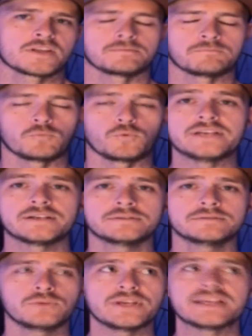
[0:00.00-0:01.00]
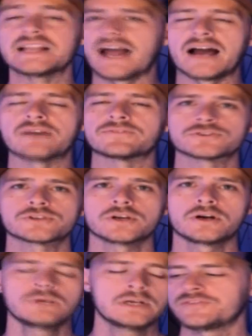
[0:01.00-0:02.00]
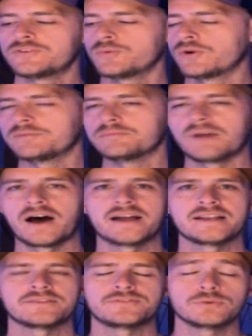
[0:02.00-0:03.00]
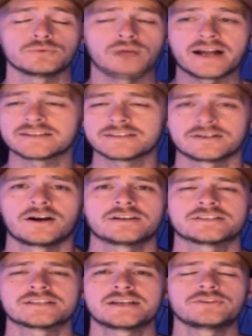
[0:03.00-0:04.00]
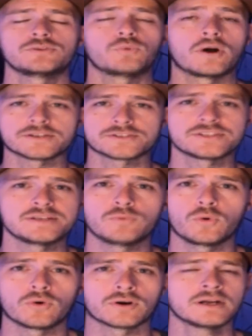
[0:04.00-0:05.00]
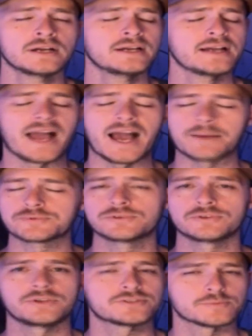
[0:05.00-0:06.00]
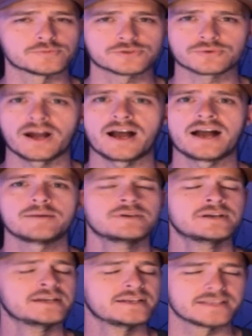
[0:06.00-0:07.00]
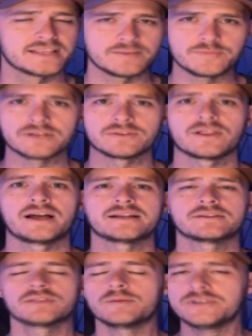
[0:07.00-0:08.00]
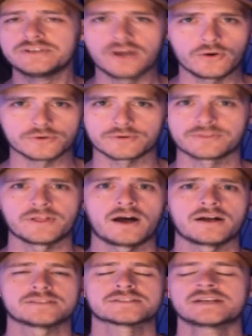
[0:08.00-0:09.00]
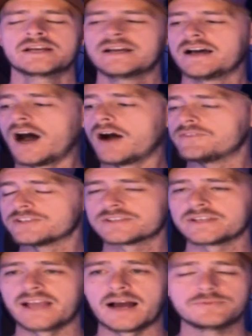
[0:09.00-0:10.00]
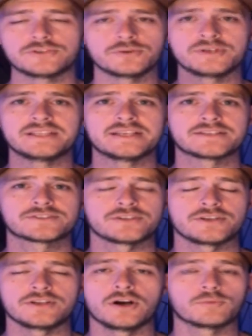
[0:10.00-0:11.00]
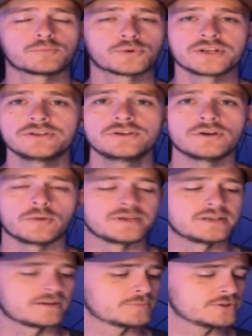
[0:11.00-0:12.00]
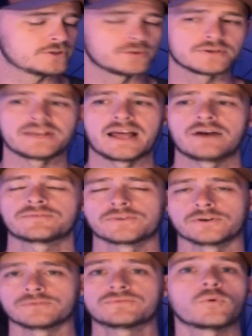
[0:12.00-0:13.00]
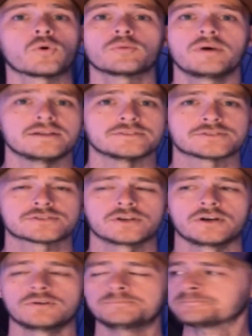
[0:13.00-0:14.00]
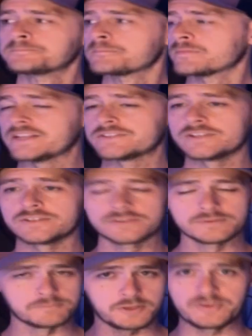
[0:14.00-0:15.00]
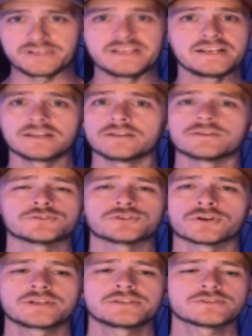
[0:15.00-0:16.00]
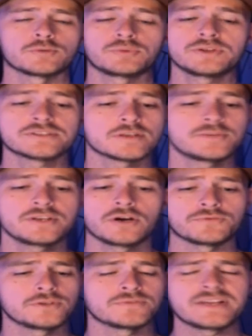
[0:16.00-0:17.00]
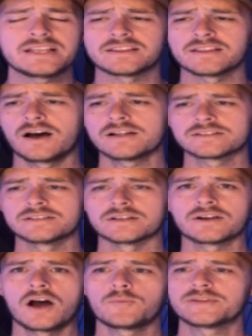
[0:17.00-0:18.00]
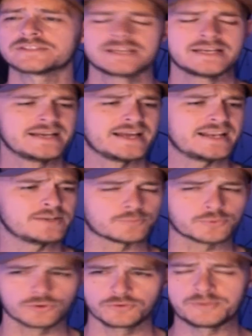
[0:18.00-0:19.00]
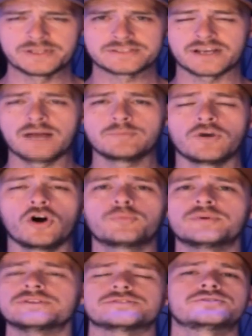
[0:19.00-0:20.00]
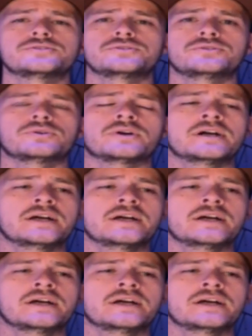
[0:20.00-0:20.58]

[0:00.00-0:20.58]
week and a half or so. If you wouldn't mind, if you liked the content, you want to see more, absolutely subscribe, give me a like, let me know your thoughts. Obviously, I'm doing this, pretty new. I've been doing it now for 4 months. So this is the beginning of the journey. So please let me know if you have any thoughts in the comments, any improvements. I'm open to